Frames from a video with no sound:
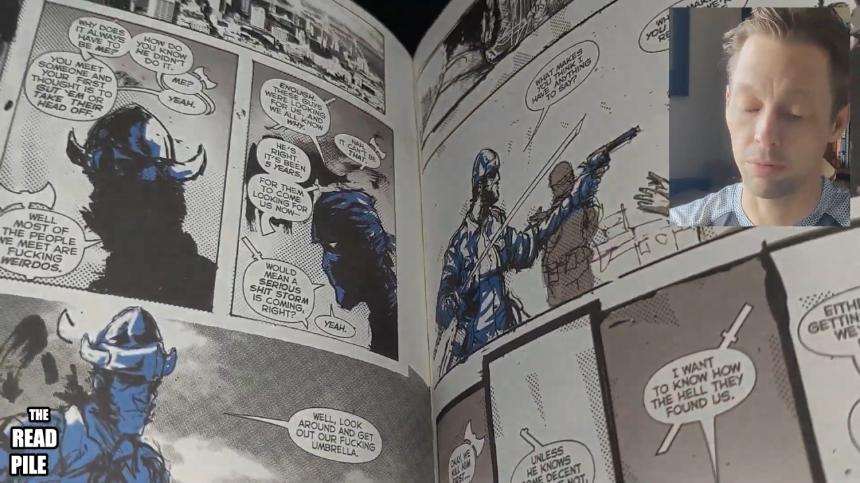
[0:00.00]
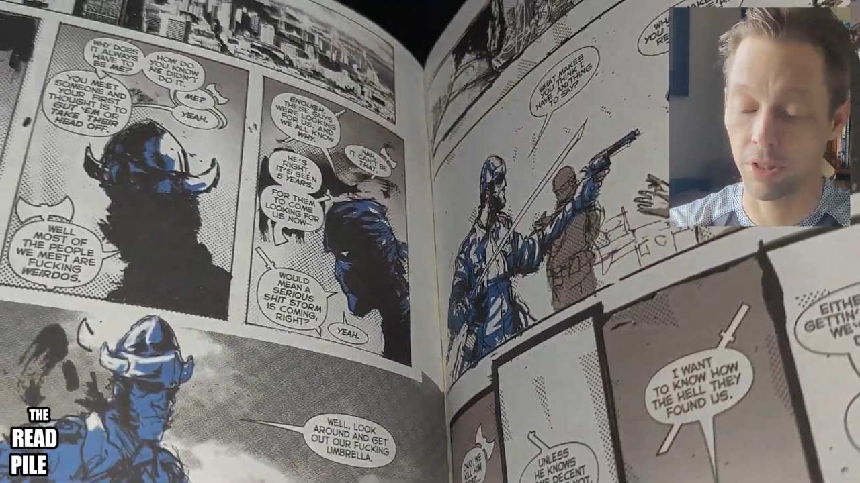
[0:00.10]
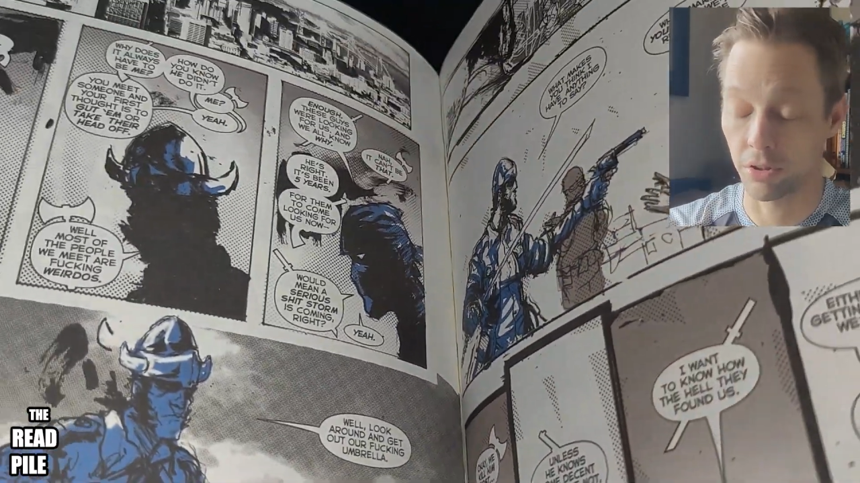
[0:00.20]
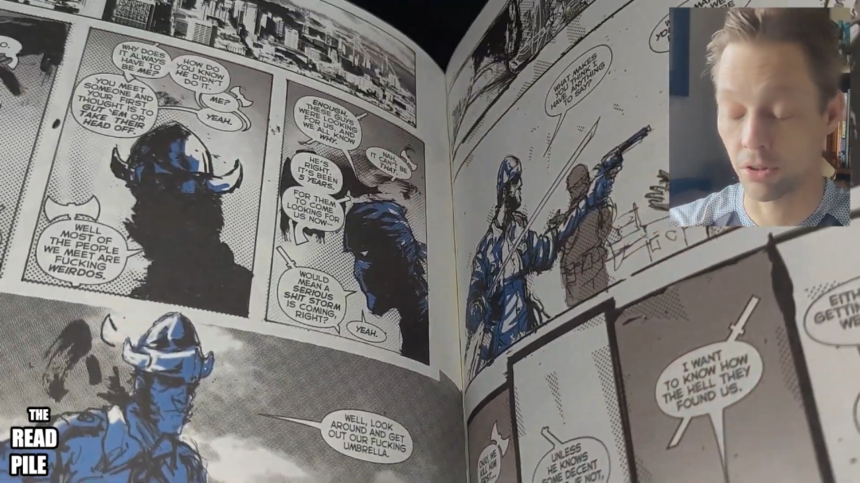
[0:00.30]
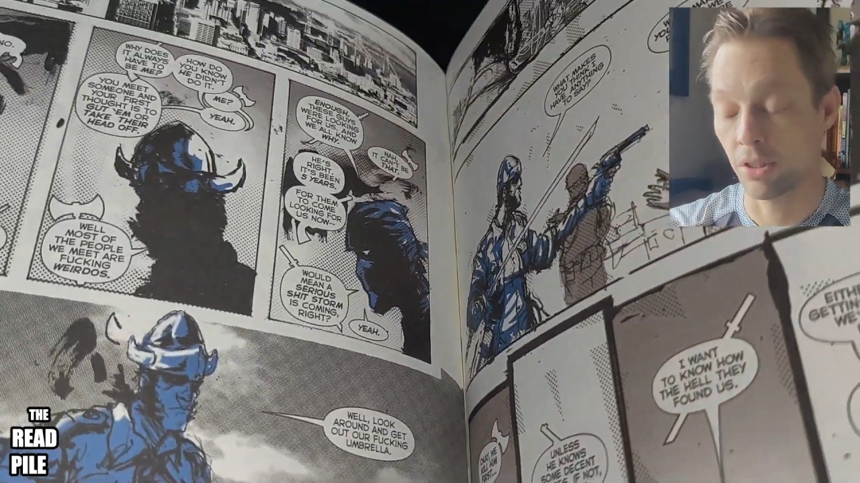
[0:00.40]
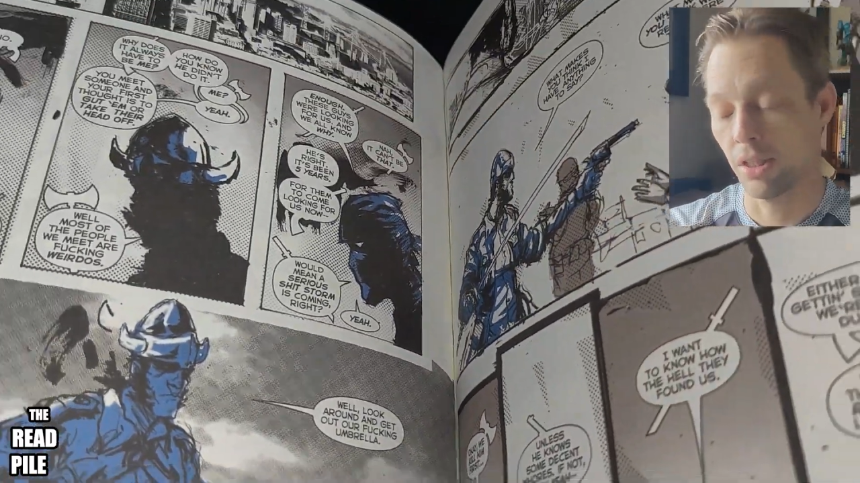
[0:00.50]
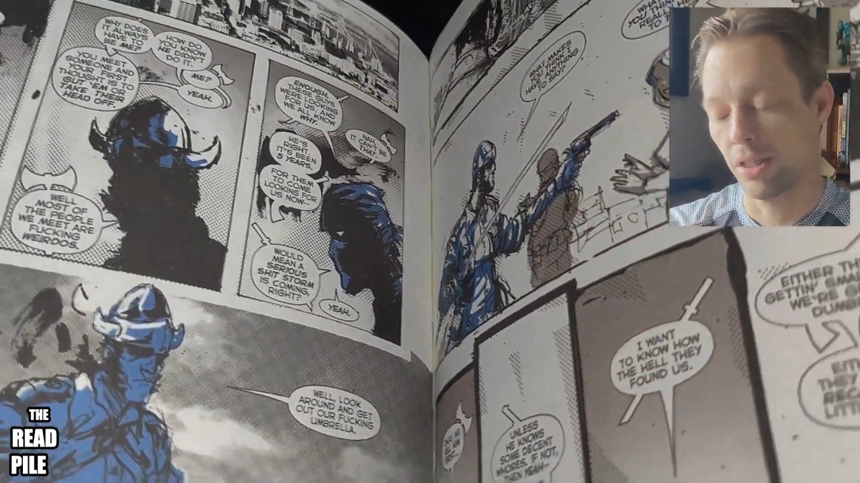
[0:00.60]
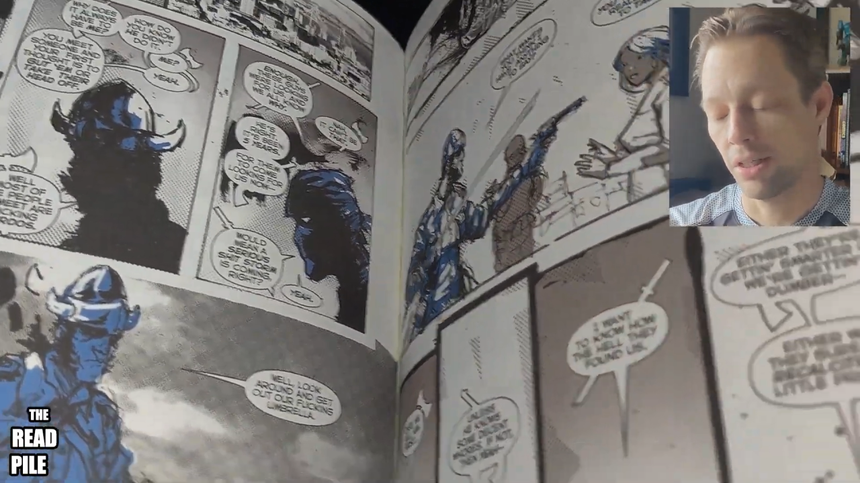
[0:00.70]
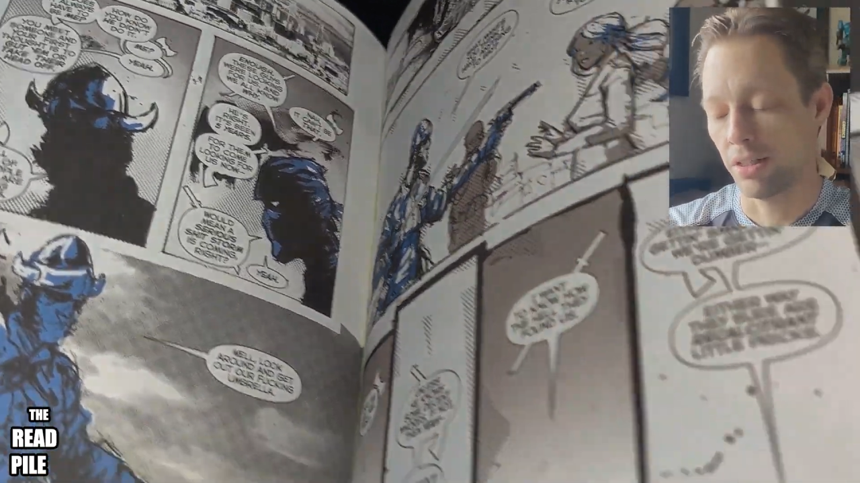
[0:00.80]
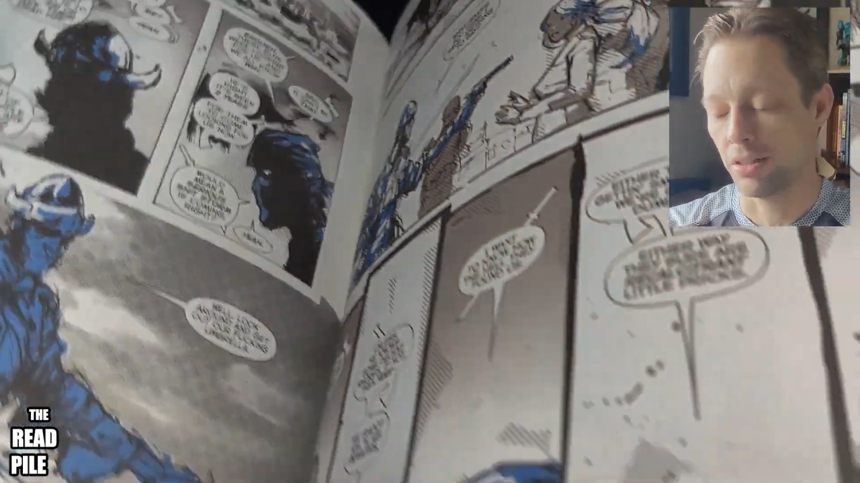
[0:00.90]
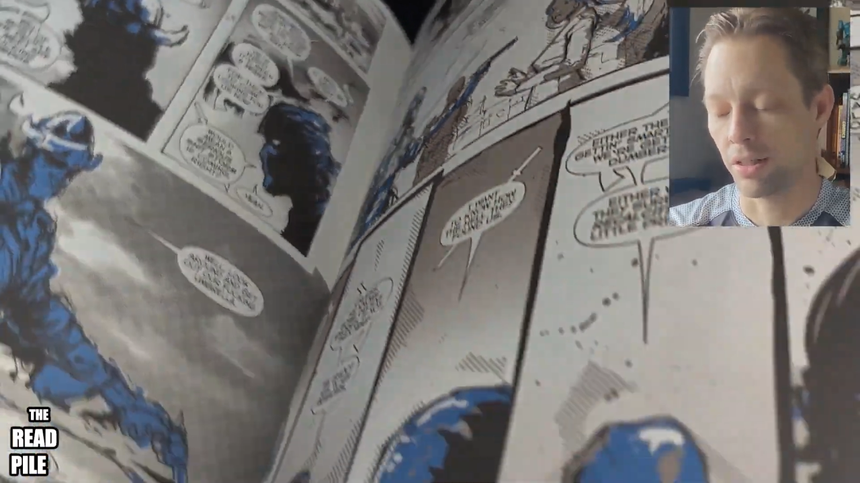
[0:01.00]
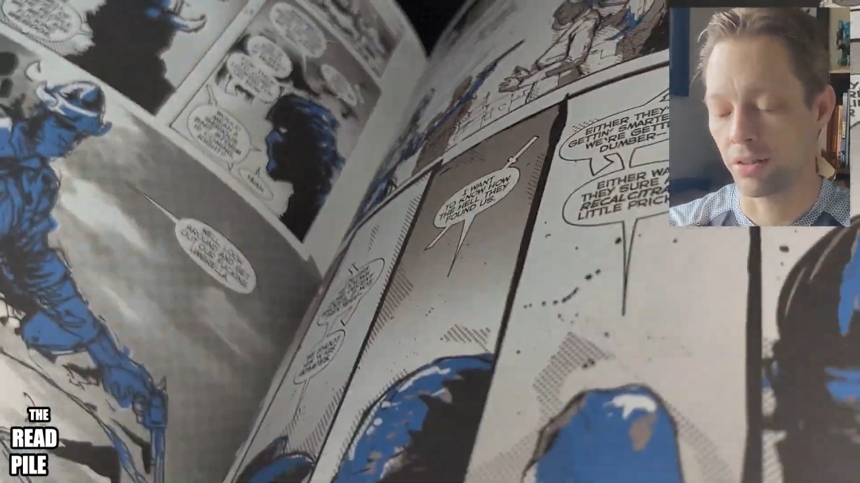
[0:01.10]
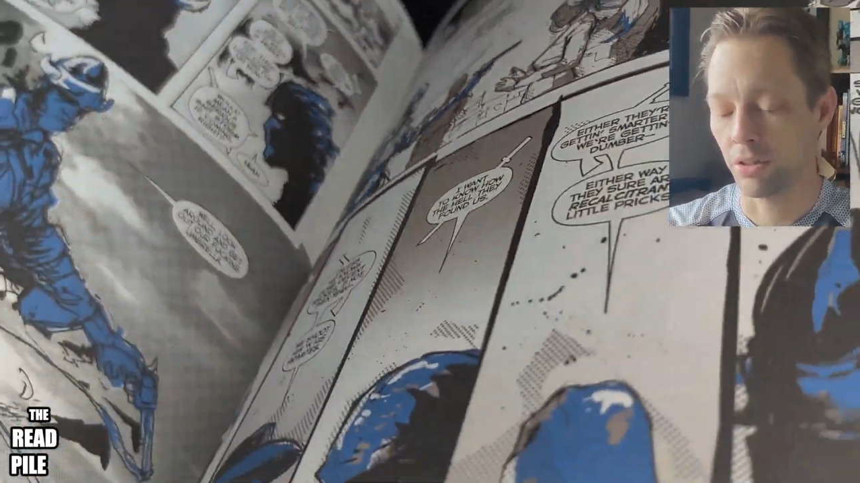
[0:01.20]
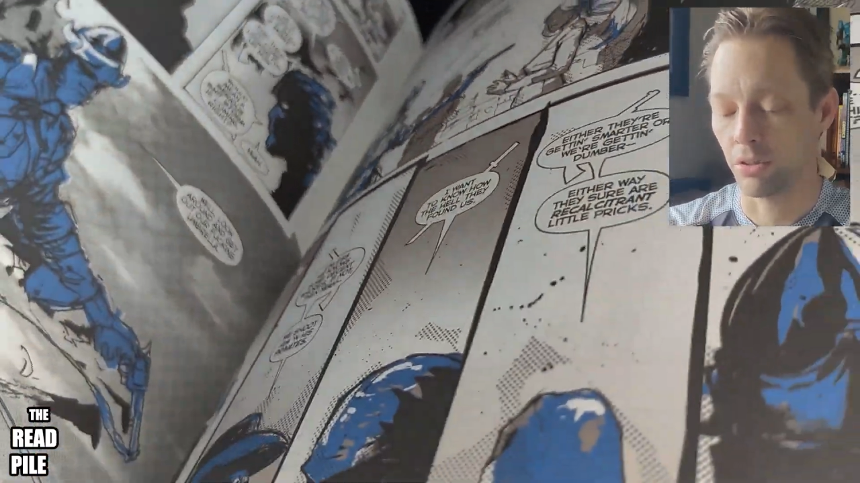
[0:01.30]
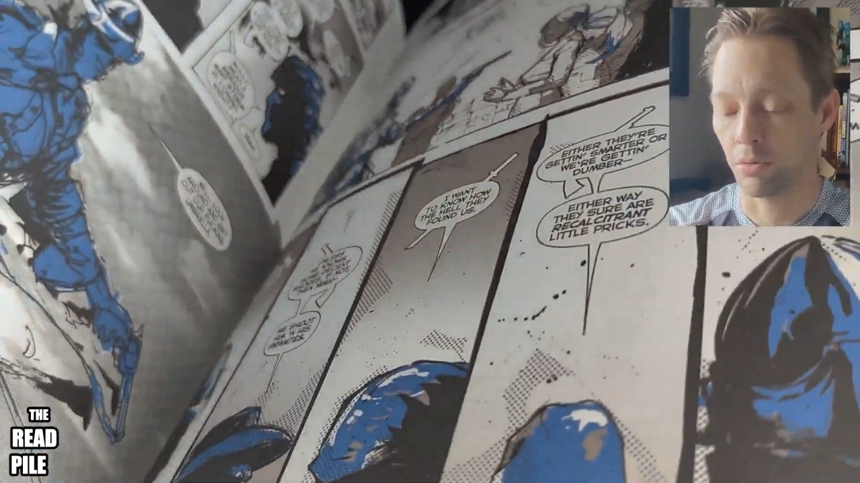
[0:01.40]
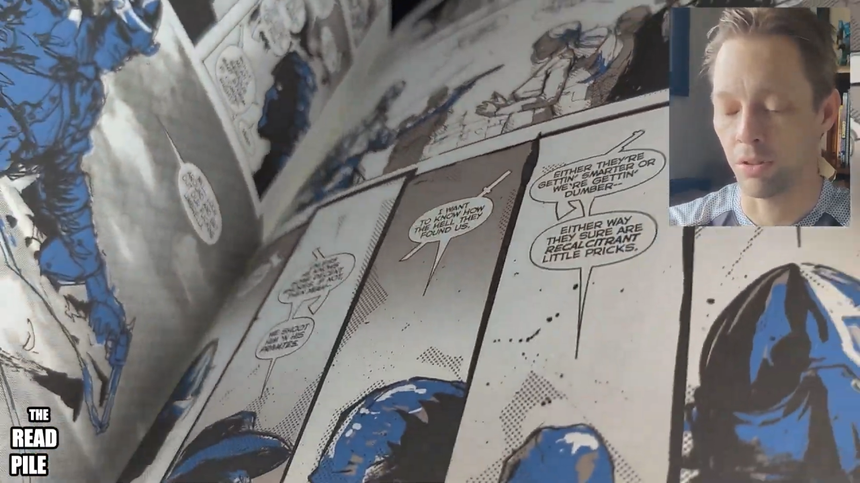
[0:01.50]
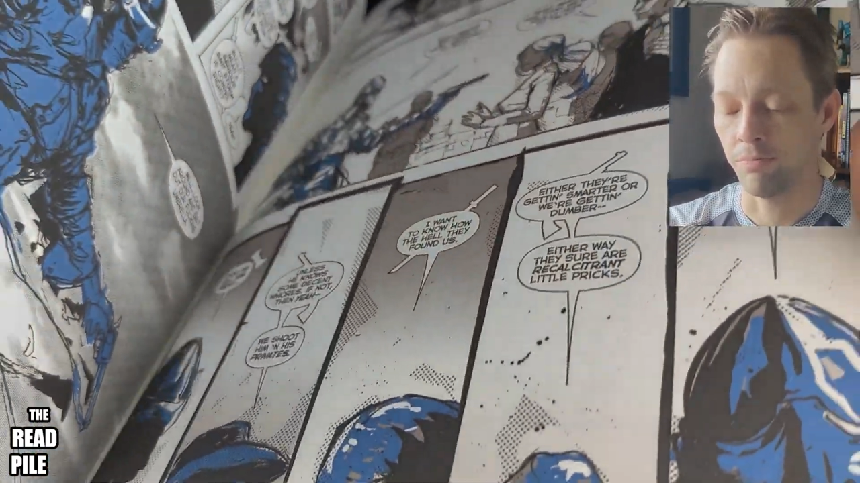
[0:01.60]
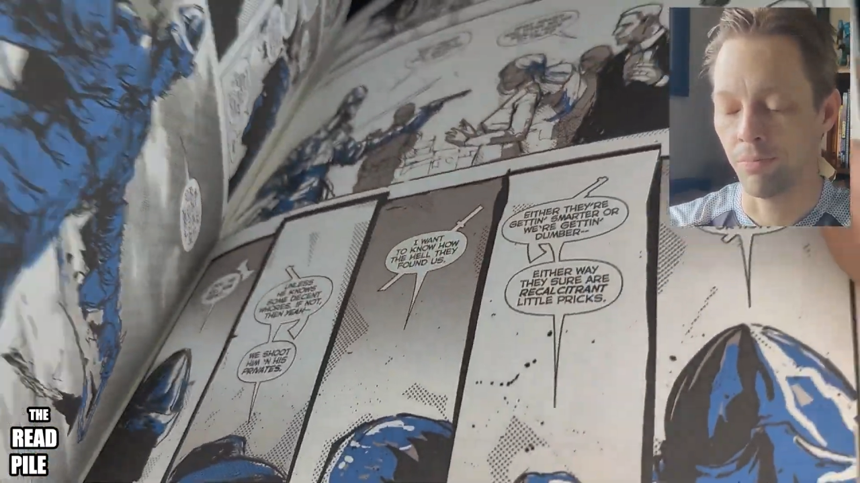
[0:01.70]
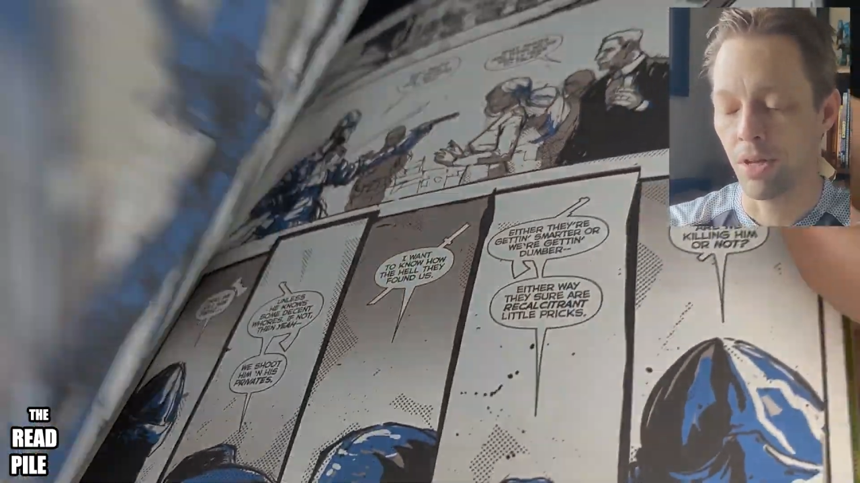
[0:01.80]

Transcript: because he's not the only one.